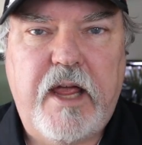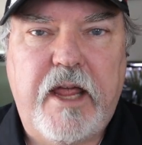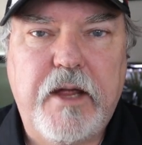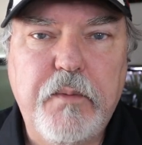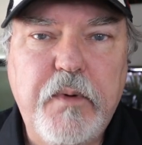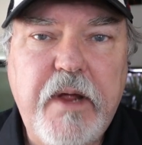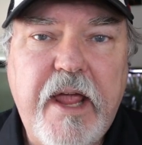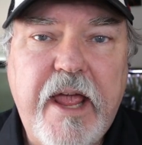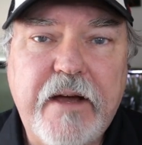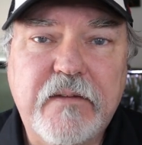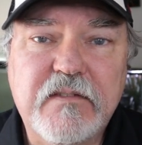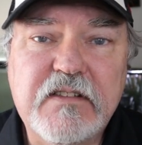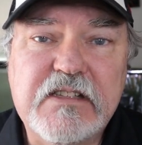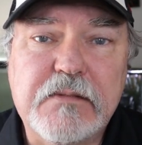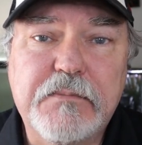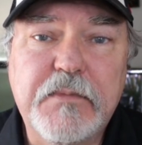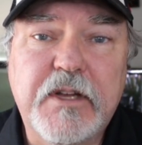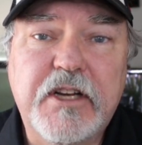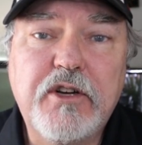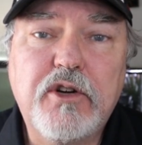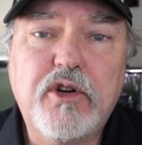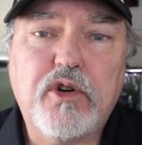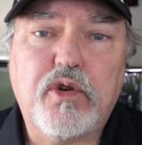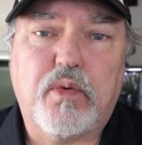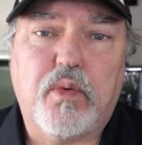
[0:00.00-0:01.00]
Hey, we have some
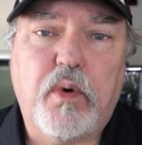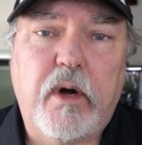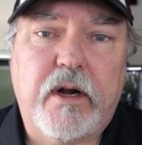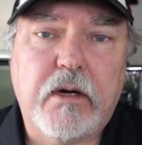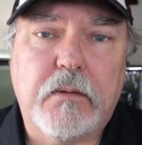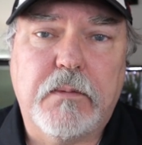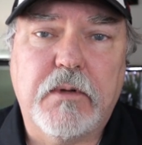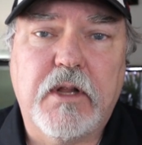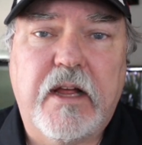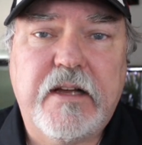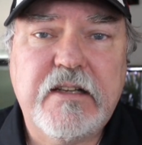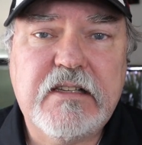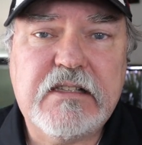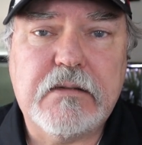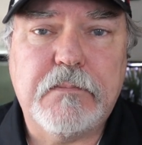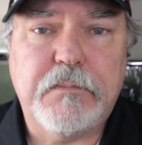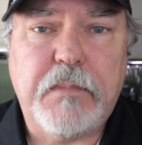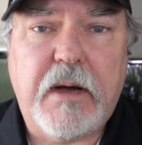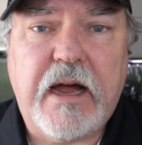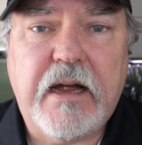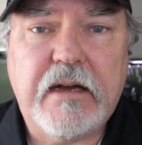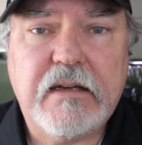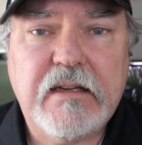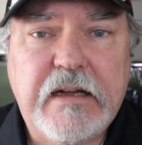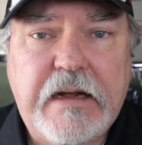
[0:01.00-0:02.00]
incredible
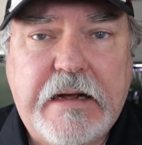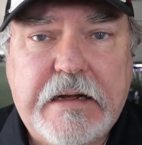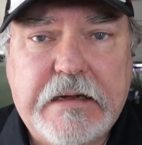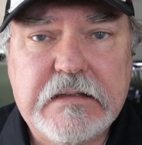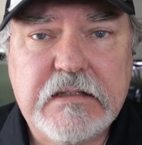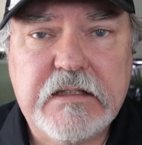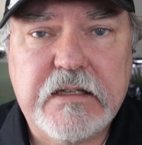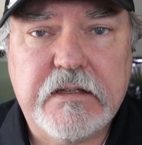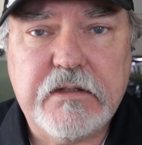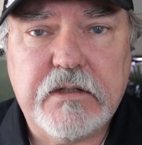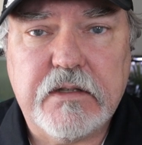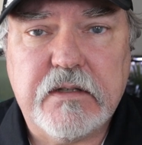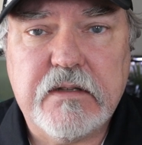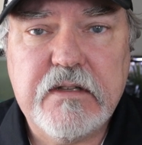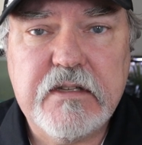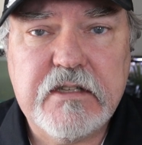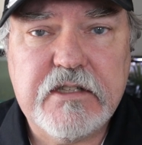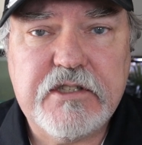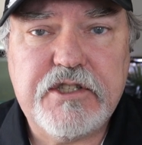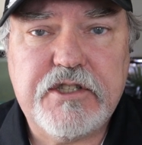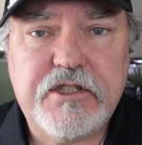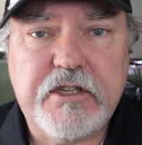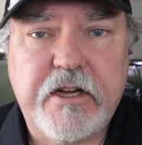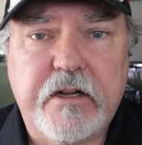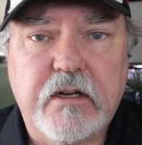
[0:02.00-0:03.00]
isopod content on
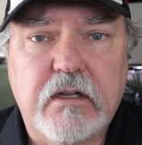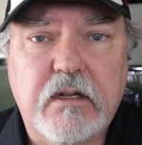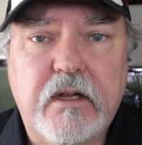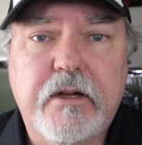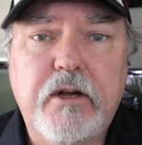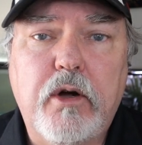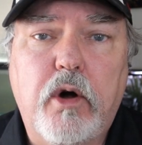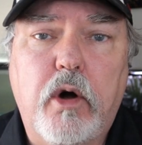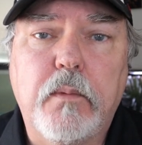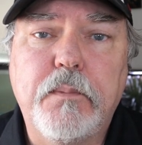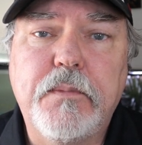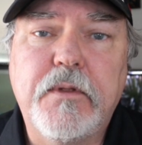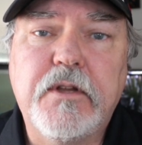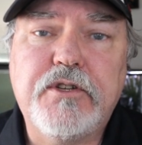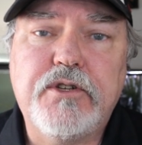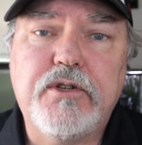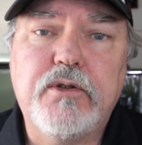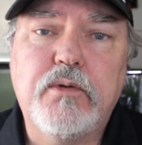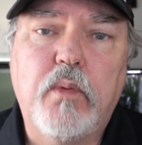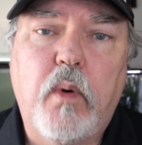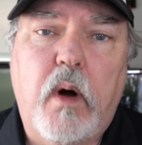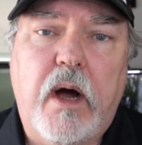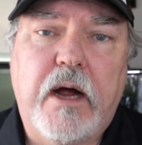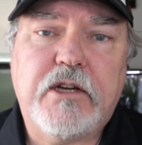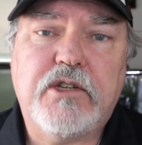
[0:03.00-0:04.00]
this channel. I hope that you
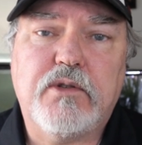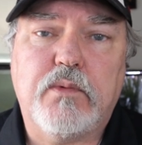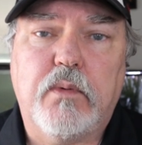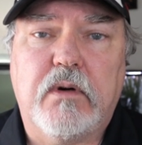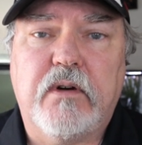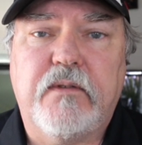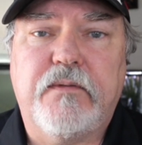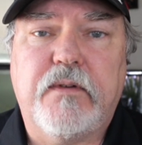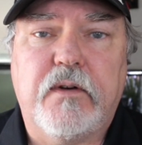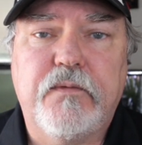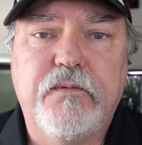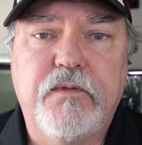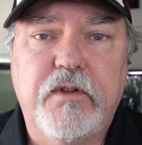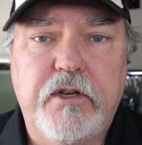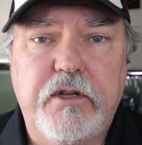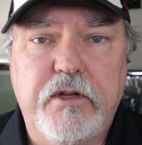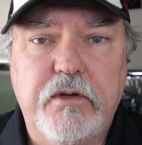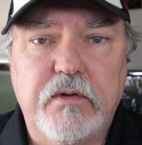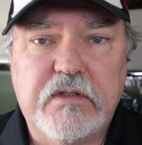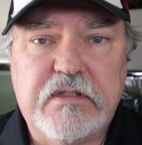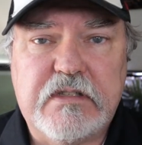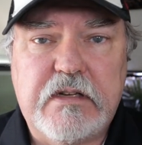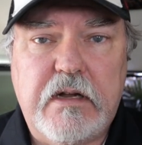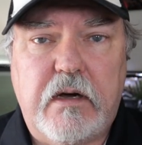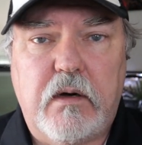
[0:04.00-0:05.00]
watch one of our
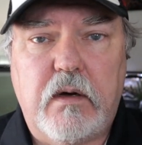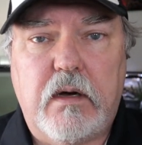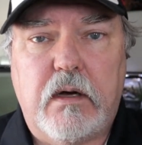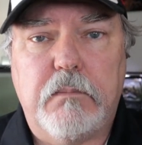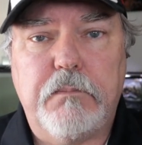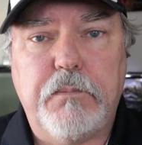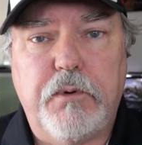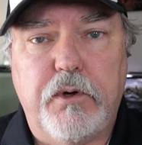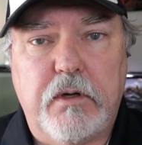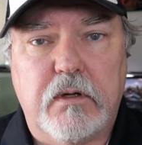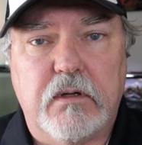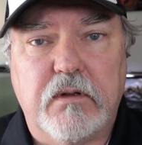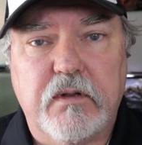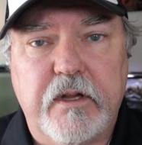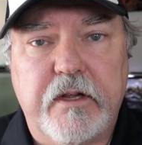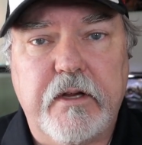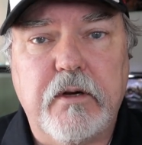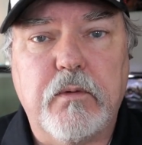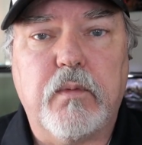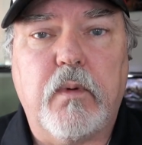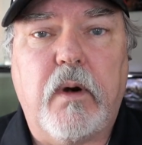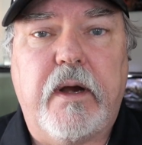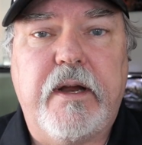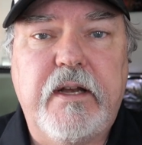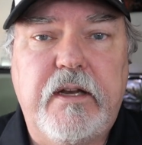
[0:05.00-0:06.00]
videos now. I'll put a link
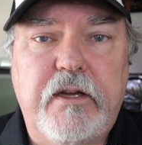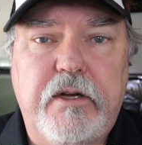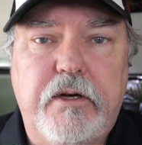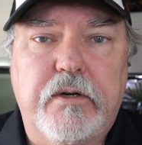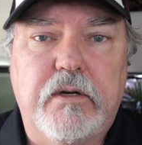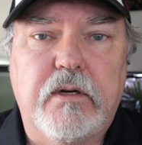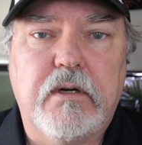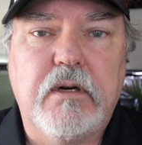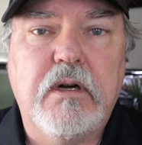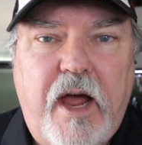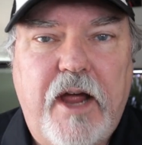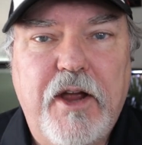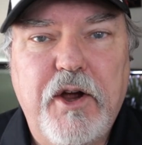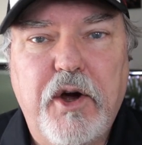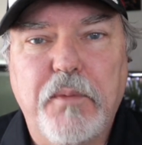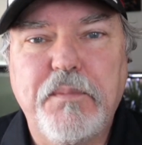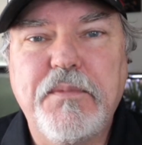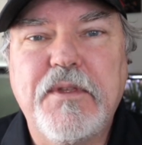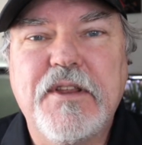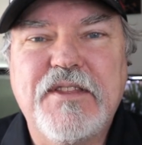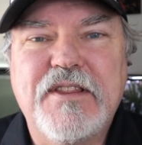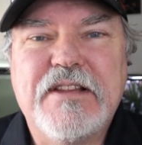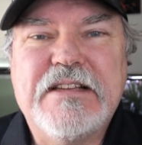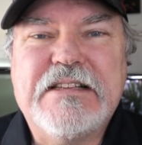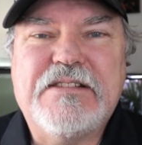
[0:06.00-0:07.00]
right here. I hope
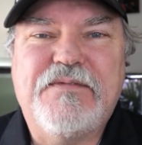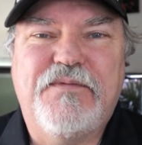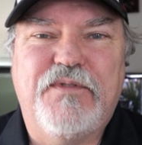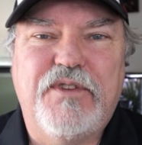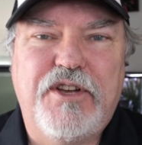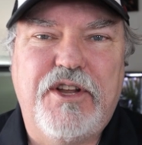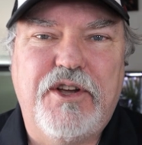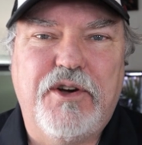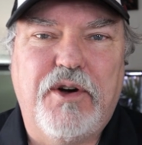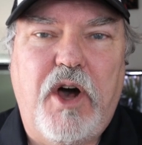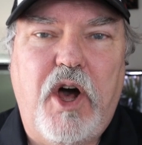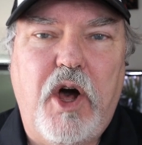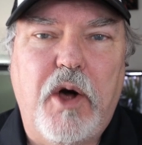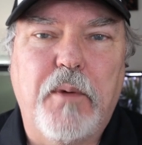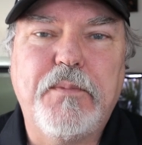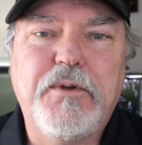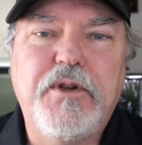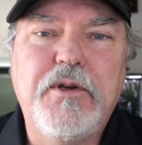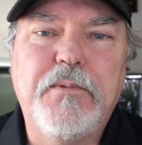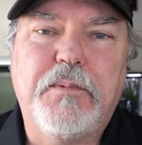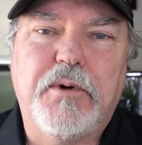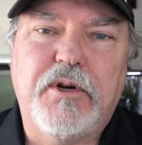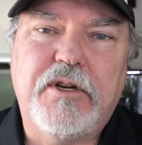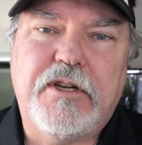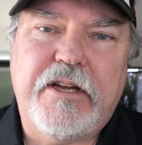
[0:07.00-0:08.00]
that this video helped
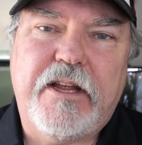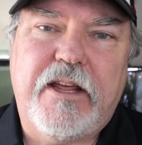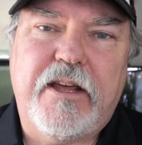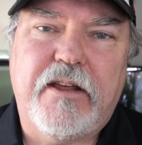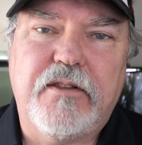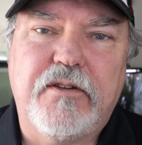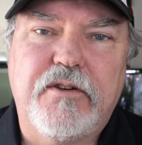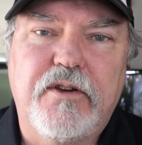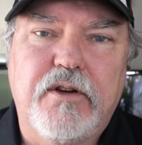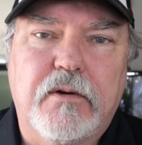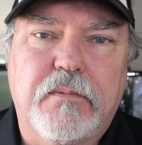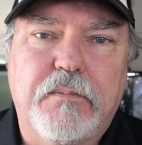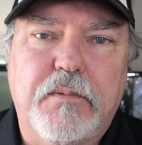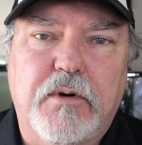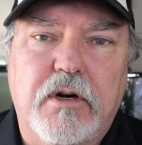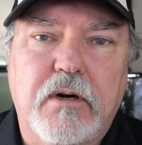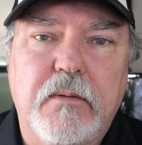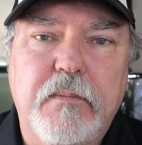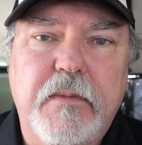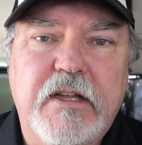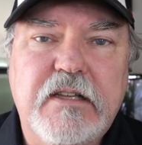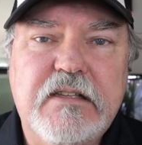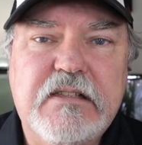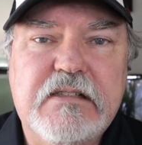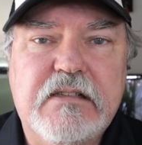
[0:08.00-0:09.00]
you put together your
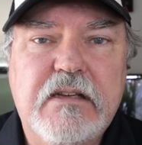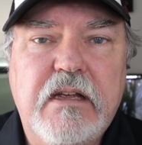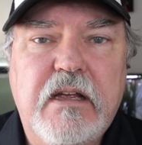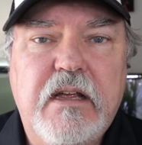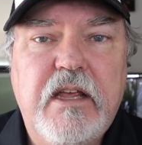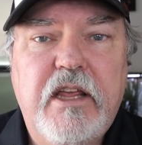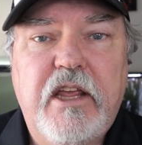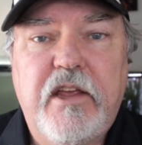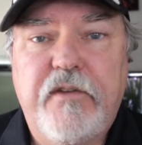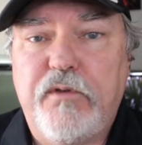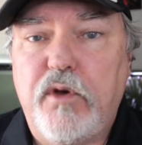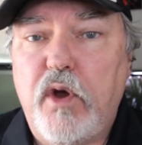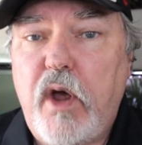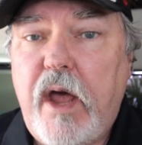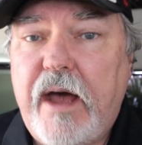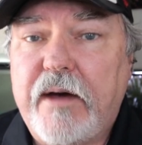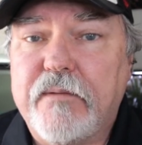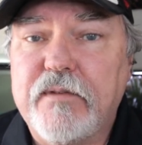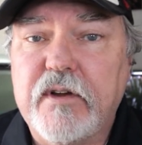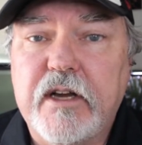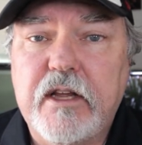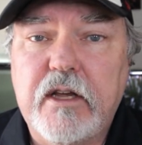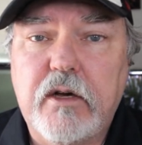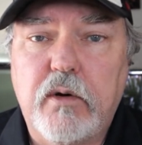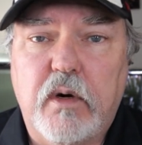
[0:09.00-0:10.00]
permits. If you have
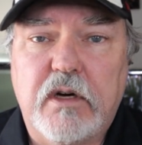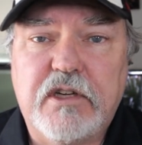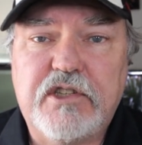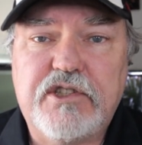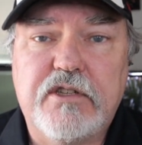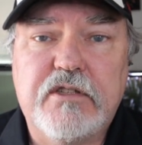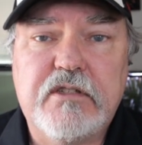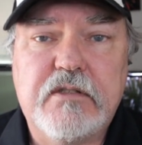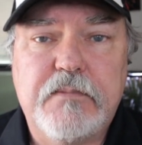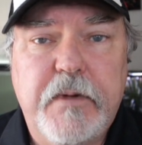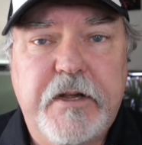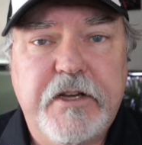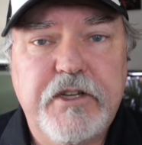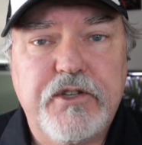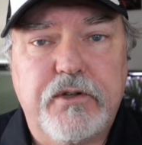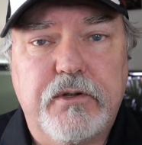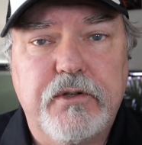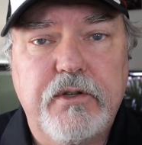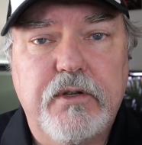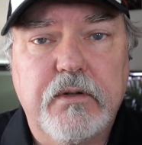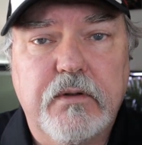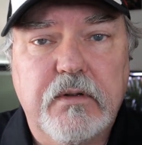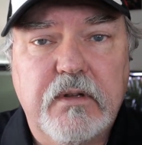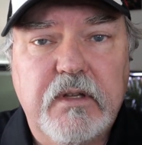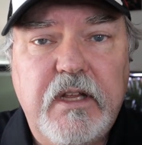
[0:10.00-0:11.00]
any questions, make sure
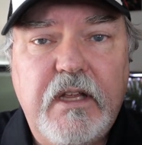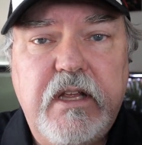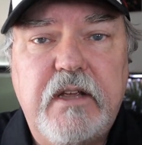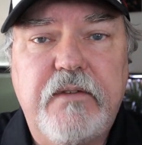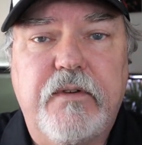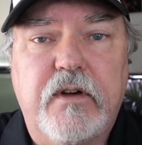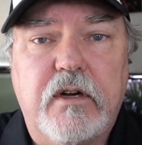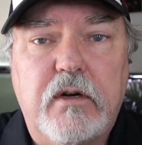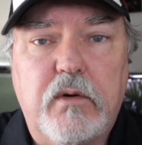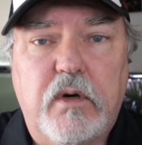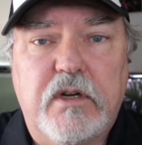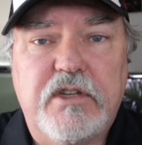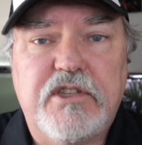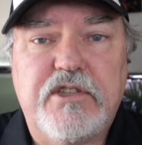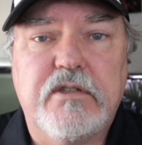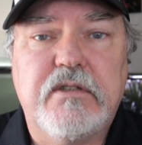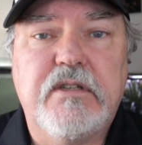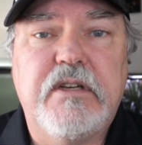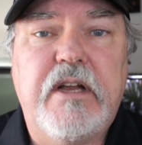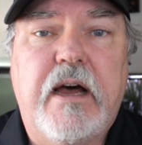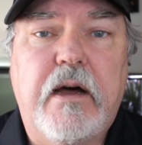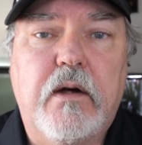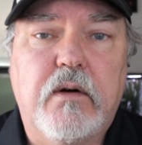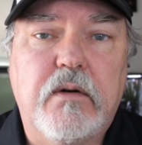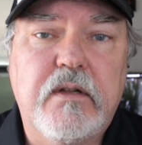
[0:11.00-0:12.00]
you leave a question
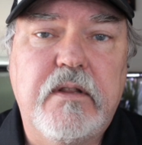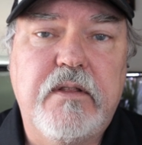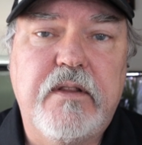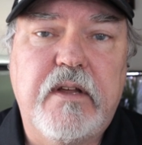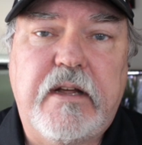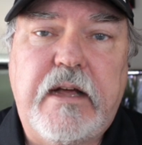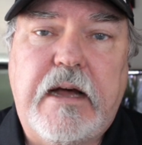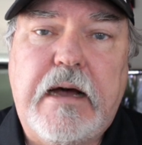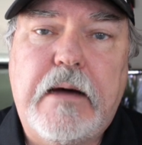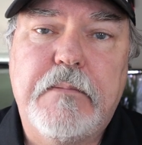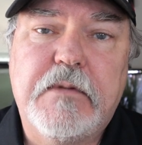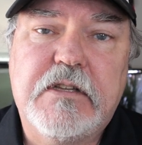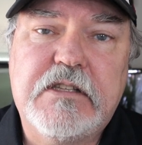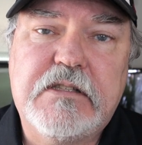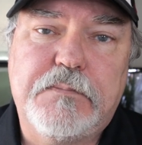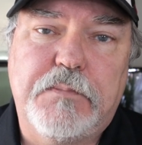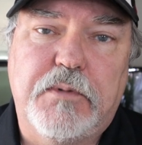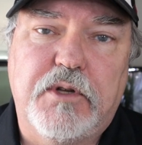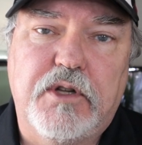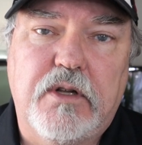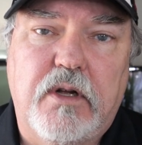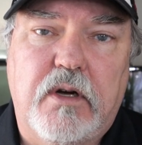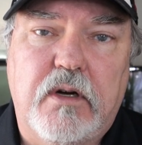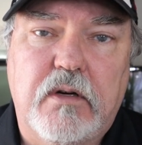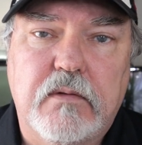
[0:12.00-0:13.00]
down in the comments
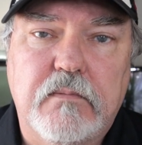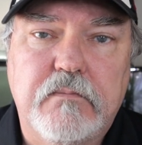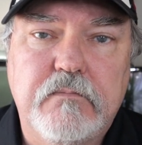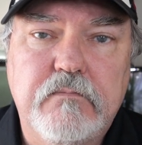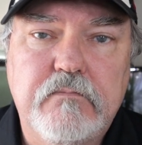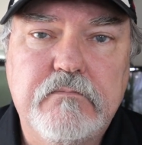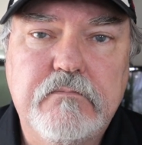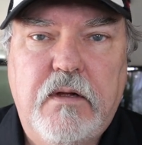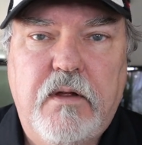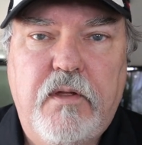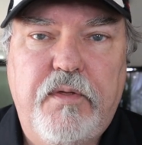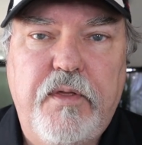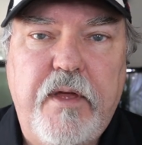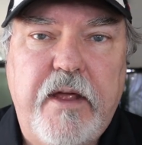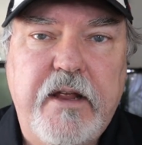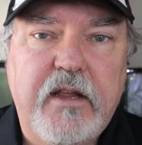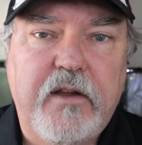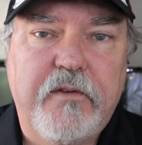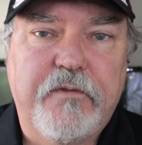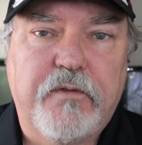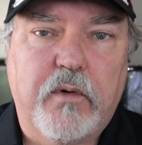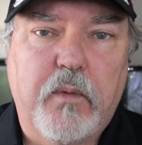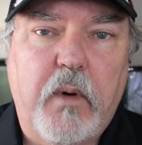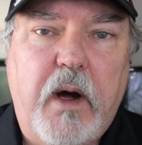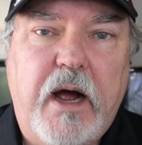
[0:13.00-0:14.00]
below. Thank you
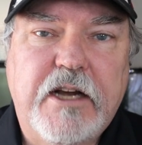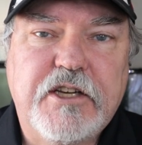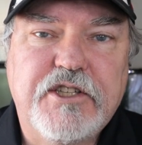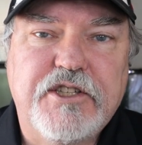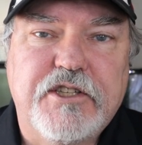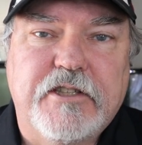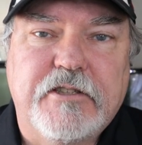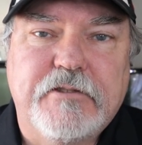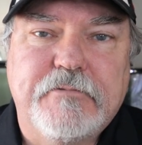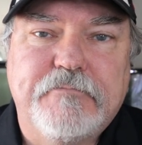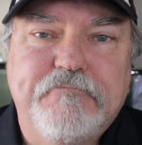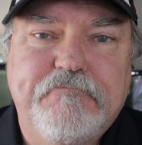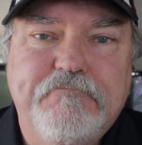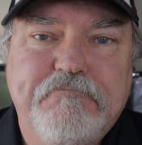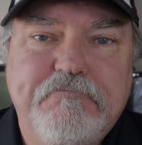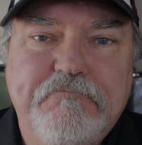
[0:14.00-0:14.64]
for watching.